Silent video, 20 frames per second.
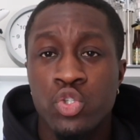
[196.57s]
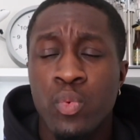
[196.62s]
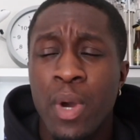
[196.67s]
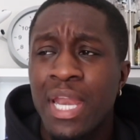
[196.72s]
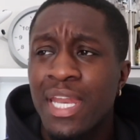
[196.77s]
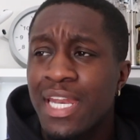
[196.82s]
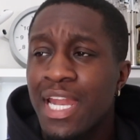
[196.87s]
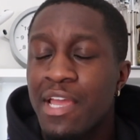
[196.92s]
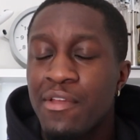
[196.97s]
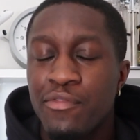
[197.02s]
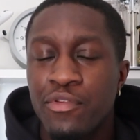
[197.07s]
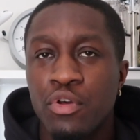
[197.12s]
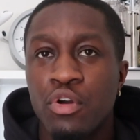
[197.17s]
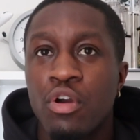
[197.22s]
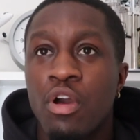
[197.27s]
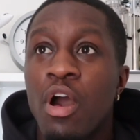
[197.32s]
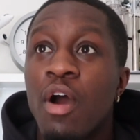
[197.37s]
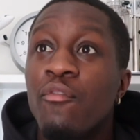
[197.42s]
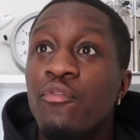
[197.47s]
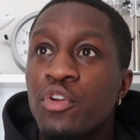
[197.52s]
Why did I feel
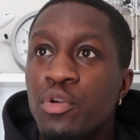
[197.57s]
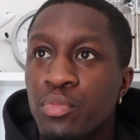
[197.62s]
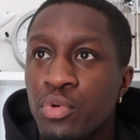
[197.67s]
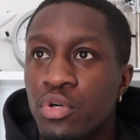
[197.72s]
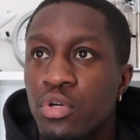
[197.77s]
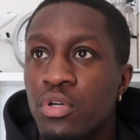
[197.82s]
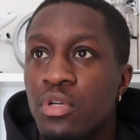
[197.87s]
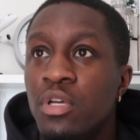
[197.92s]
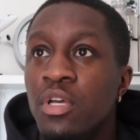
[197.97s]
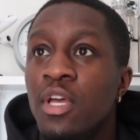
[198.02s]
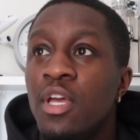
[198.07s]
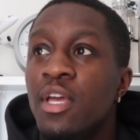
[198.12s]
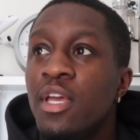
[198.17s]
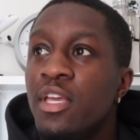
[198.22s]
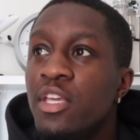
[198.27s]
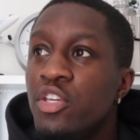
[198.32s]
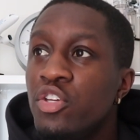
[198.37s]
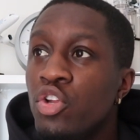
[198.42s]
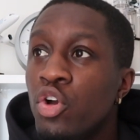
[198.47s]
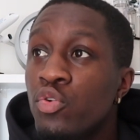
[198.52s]
comfortable,
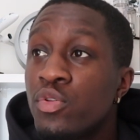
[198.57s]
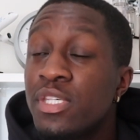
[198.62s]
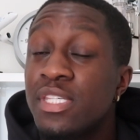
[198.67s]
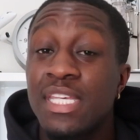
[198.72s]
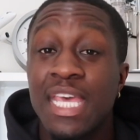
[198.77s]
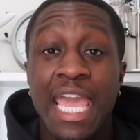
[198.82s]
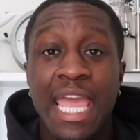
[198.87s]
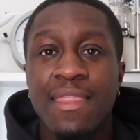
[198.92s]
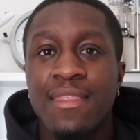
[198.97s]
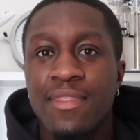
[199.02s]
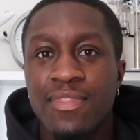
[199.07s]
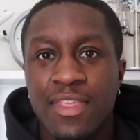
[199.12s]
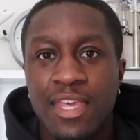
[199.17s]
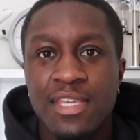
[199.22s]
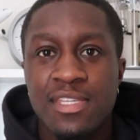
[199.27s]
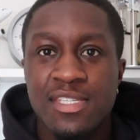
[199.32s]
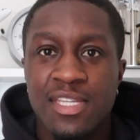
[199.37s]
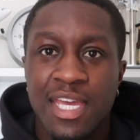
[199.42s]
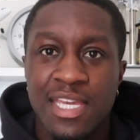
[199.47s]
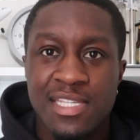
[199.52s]
saying the
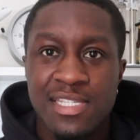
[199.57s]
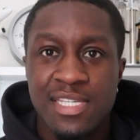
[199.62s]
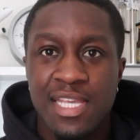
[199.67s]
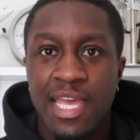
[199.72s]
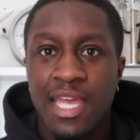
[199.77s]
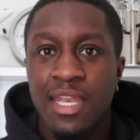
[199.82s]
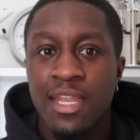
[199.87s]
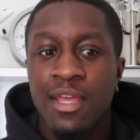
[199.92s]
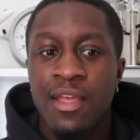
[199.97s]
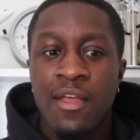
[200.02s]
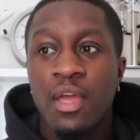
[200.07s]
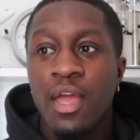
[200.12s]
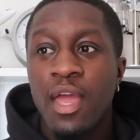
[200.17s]
things that I said?